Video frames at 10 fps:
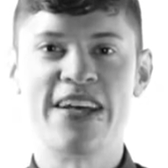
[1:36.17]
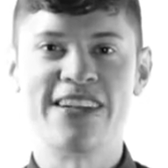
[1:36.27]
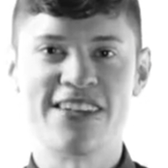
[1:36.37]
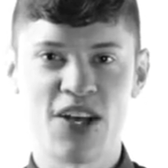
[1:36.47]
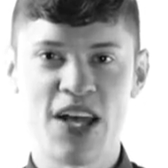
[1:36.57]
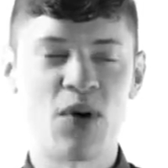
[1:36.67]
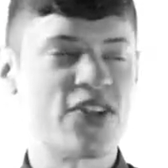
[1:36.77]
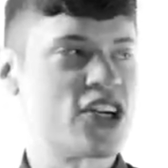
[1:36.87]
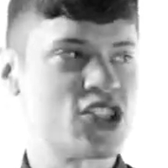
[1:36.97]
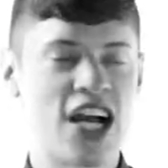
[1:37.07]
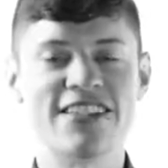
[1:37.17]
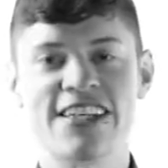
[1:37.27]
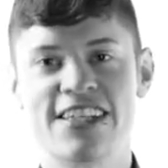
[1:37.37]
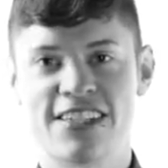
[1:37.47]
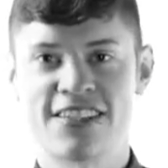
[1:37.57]
and what they're trying
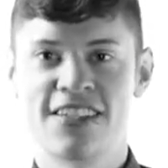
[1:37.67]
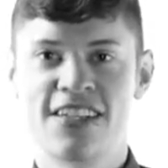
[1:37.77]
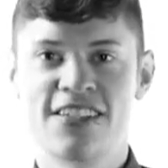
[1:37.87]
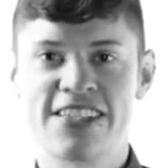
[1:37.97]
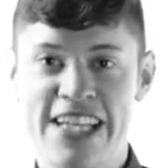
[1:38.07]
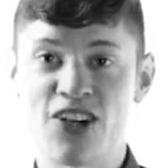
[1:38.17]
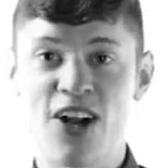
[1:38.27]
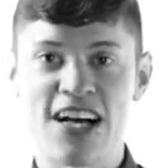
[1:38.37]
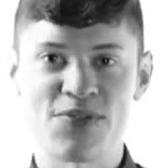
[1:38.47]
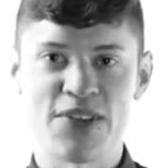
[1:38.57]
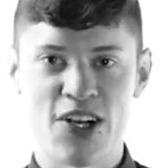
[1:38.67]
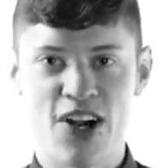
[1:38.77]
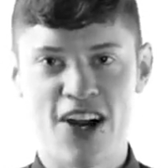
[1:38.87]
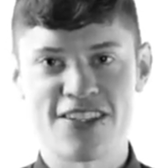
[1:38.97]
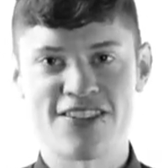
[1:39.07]
to get across with their
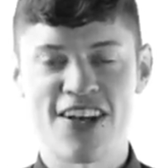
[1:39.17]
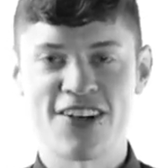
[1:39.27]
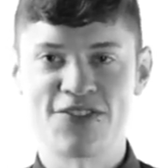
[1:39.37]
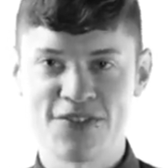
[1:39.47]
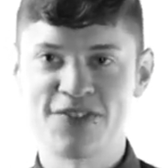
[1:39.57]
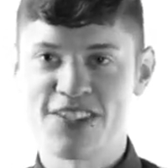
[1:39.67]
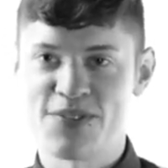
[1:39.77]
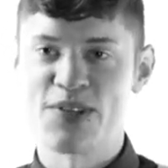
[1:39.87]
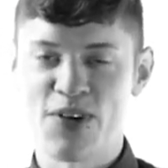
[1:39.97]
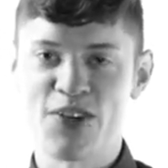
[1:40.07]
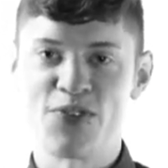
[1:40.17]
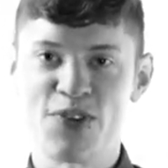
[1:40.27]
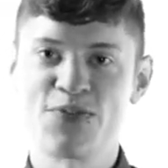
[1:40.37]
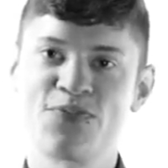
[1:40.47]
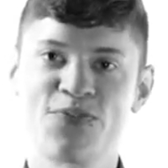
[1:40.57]
art. So it's been wonderful.